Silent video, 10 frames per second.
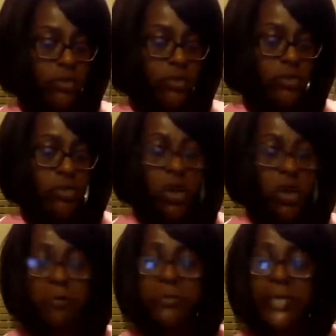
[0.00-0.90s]
to
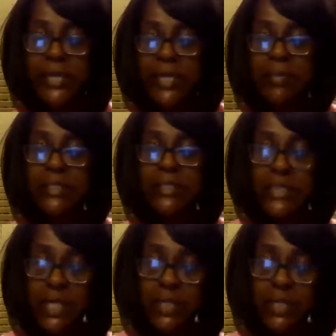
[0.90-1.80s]
own any
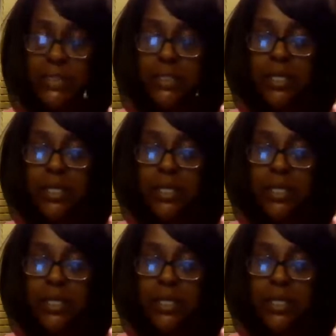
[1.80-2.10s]
mistakes